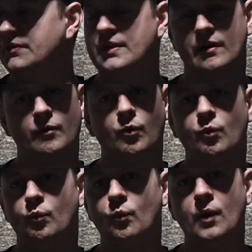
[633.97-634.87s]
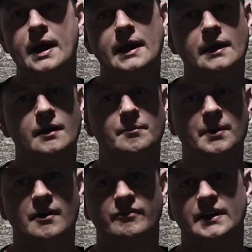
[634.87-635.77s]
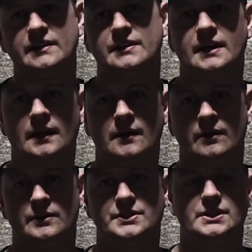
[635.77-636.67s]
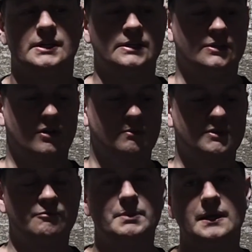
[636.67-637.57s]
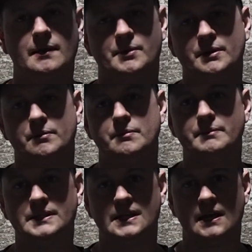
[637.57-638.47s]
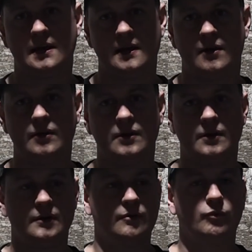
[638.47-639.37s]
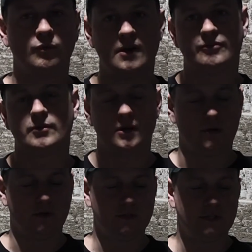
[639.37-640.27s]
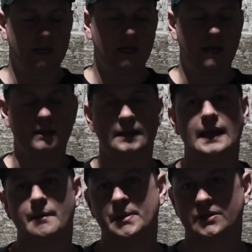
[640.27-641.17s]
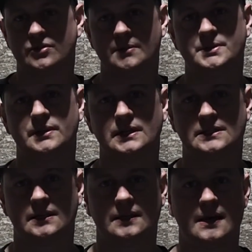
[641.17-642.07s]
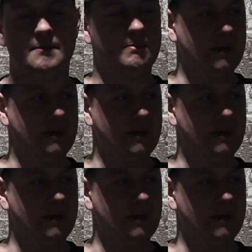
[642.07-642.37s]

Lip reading: They're way above anything else in terms of being able to be taken out on rough roads and camping trips and things like that.